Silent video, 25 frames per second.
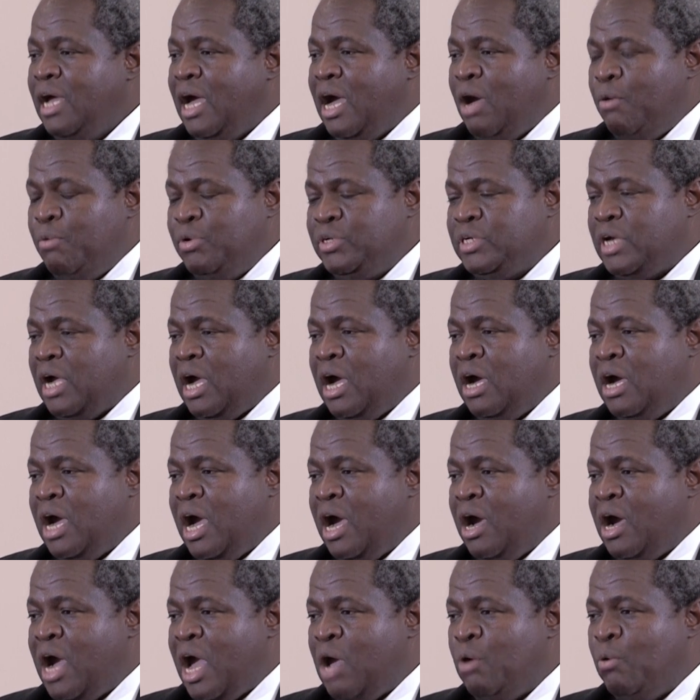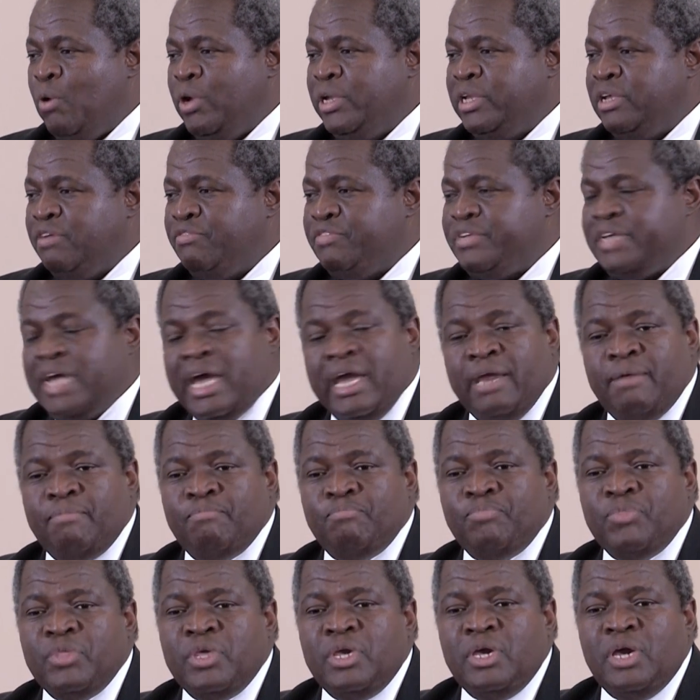I wish I won't have
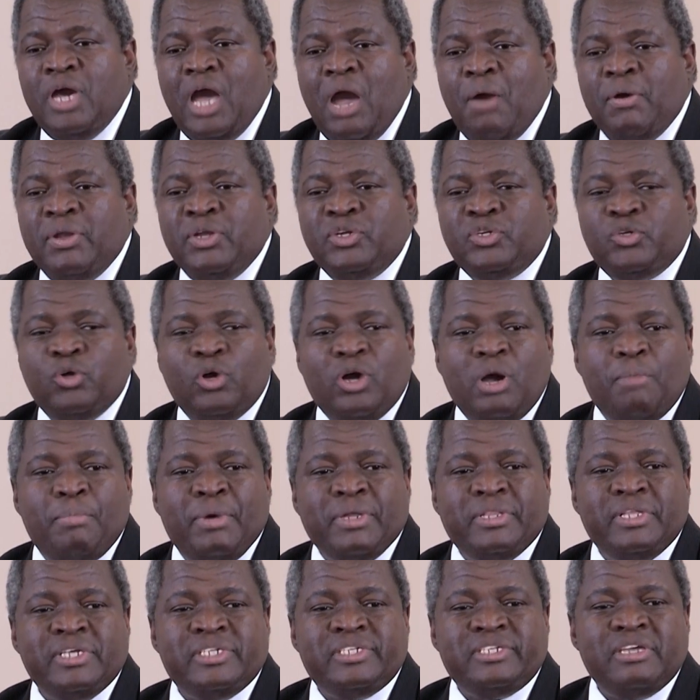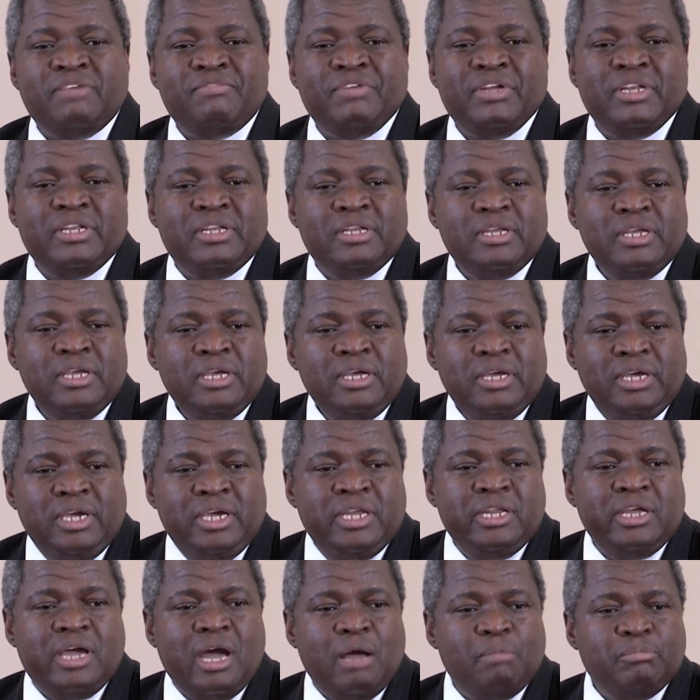time. I want to talk about the 7
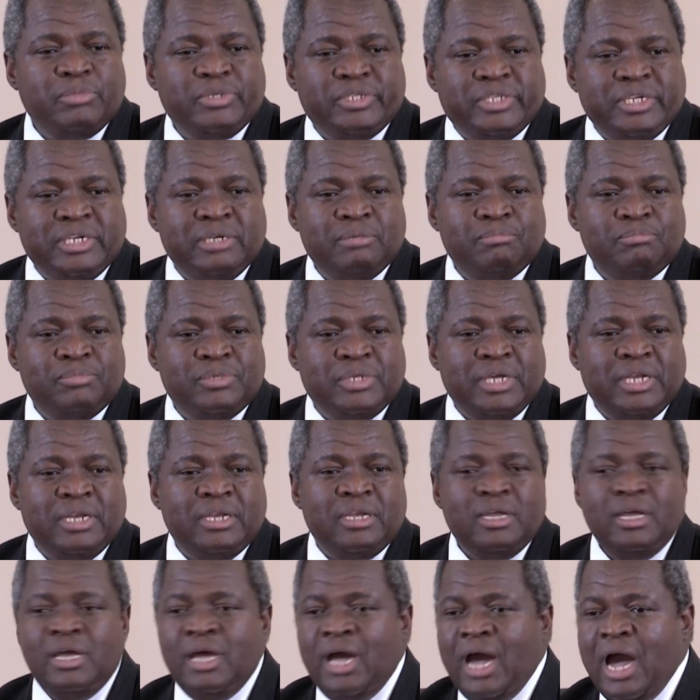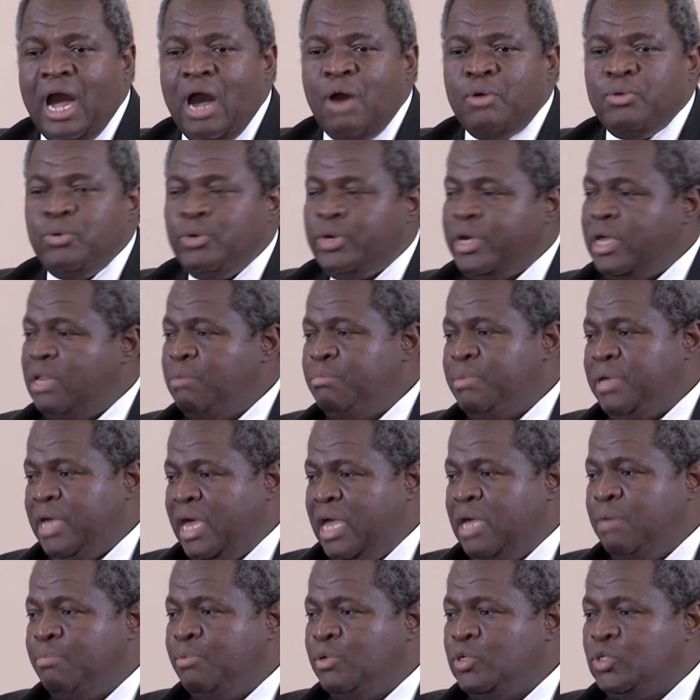income streams and how you can be
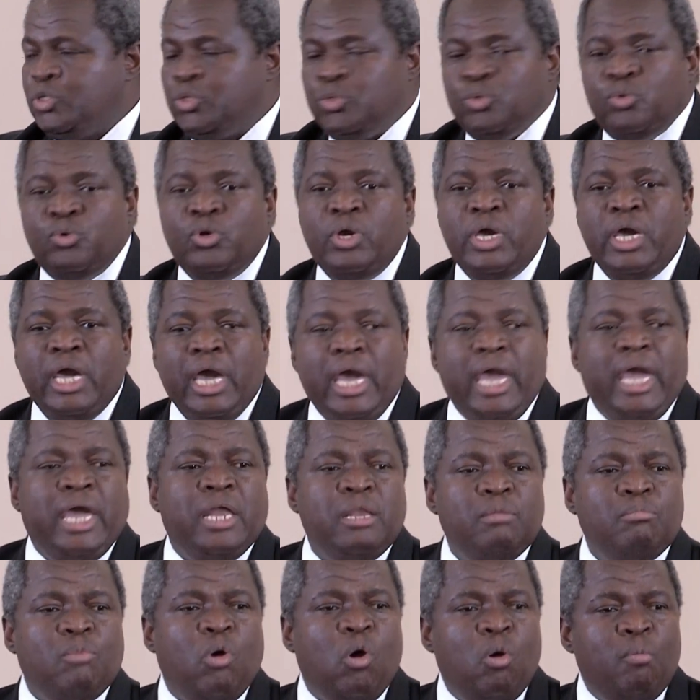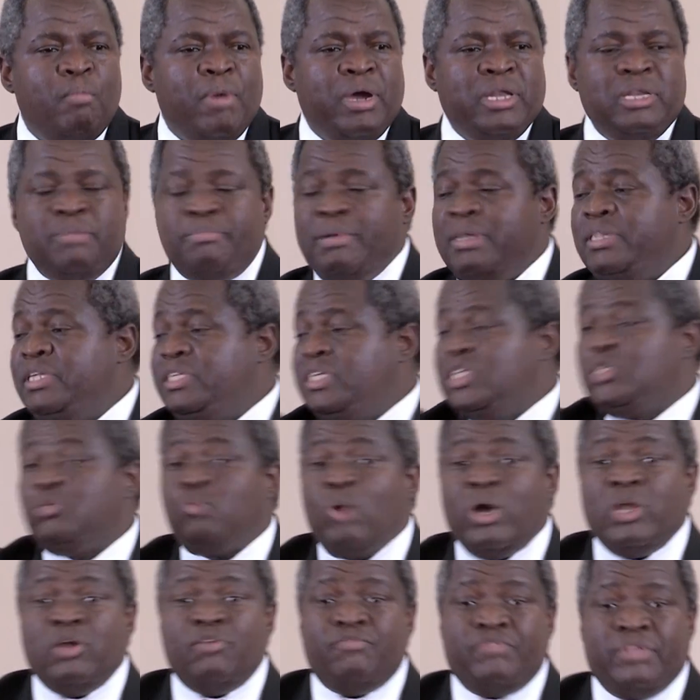able to earn more money. But this is
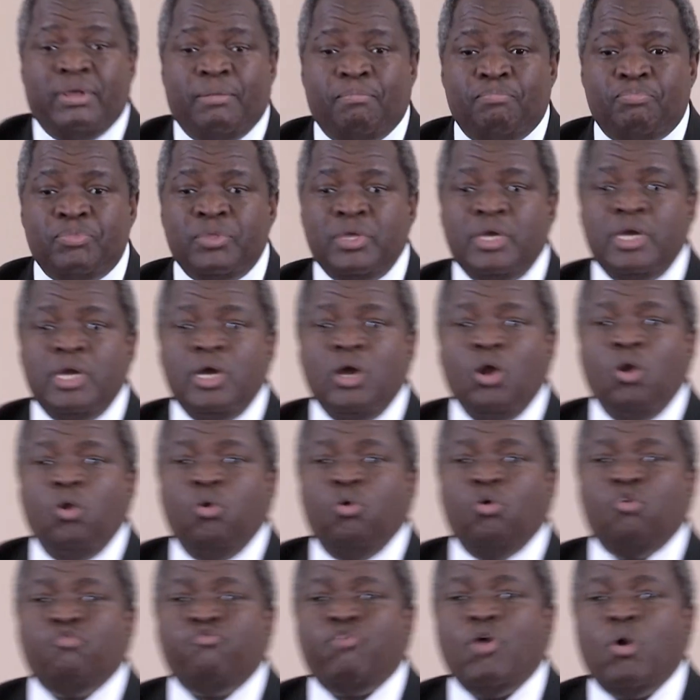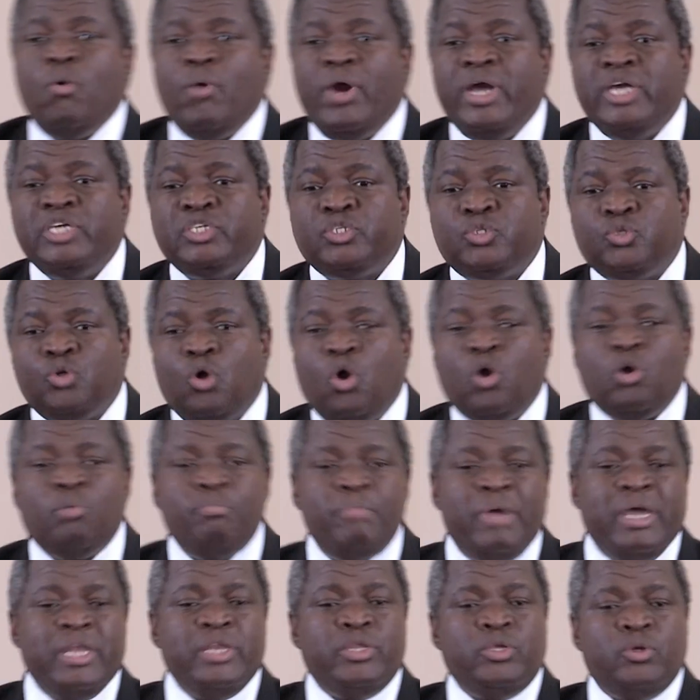one of them. Look for ways to
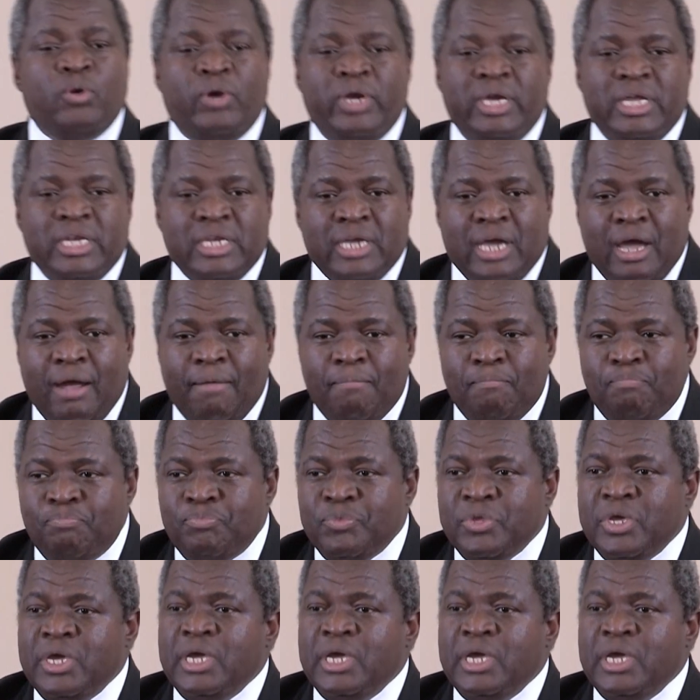augment your income.